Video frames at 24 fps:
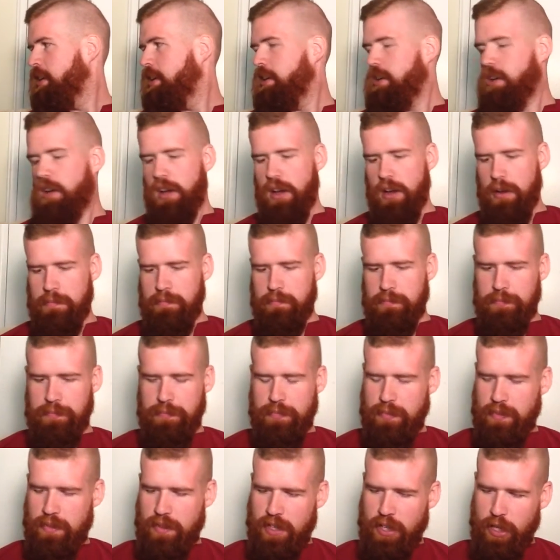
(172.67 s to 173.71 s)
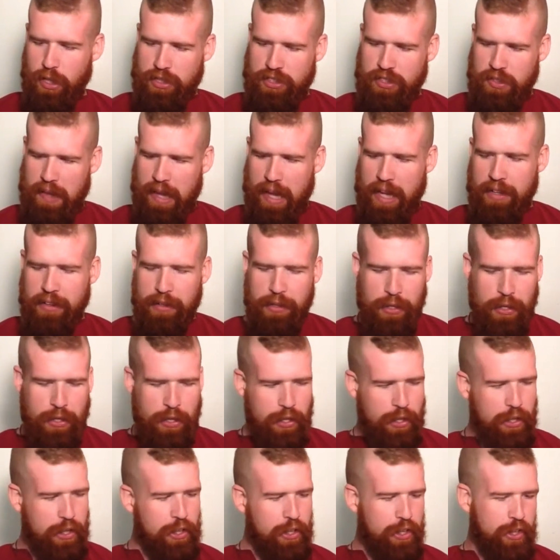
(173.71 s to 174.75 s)
And so then,
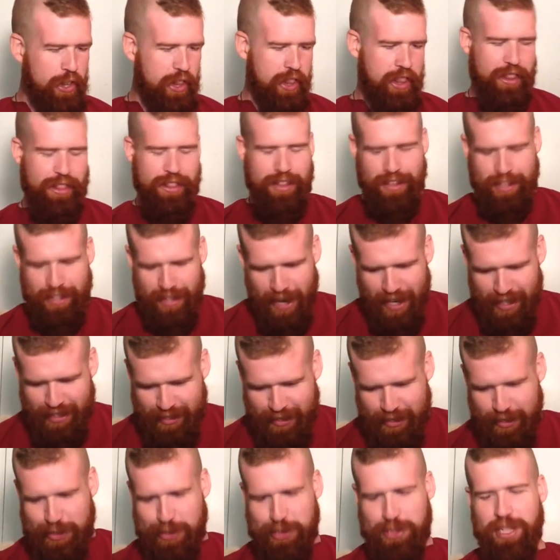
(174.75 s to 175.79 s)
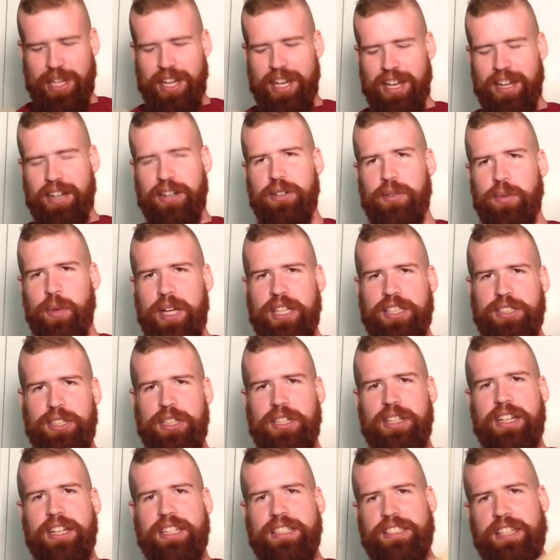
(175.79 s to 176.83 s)
the next waster
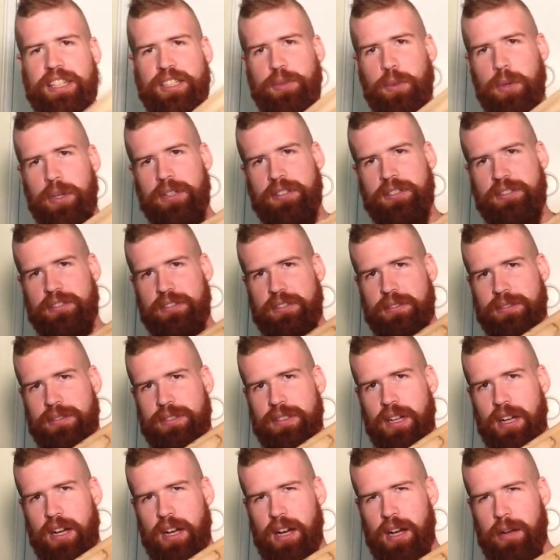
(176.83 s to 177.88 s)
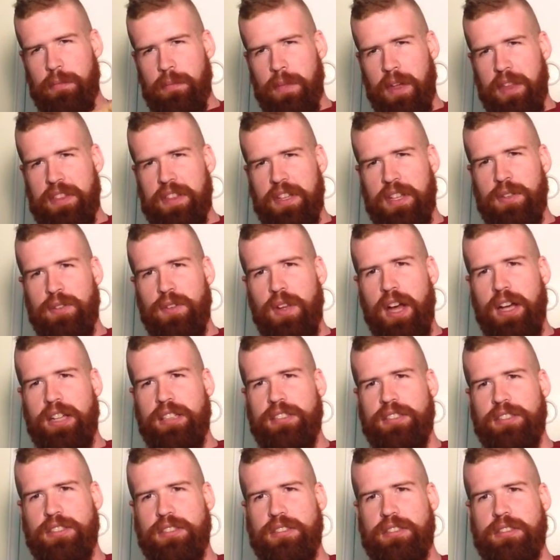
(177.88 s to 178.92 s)
is this one. I think you
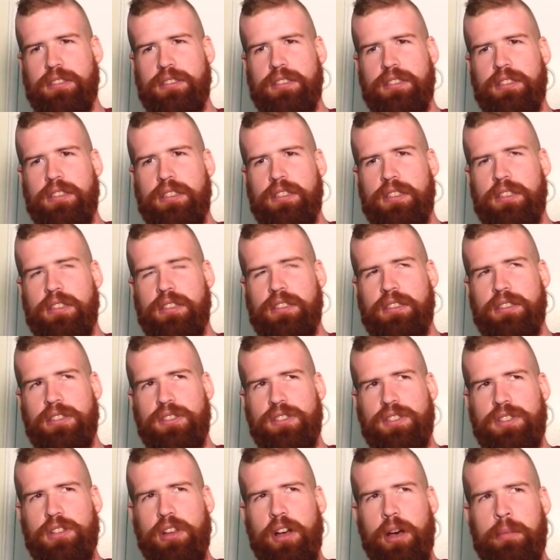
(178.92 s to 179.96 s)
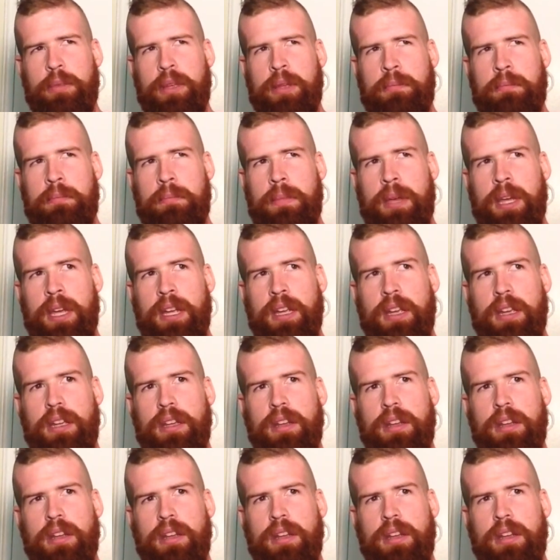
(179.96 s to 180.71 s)
guys saw me make,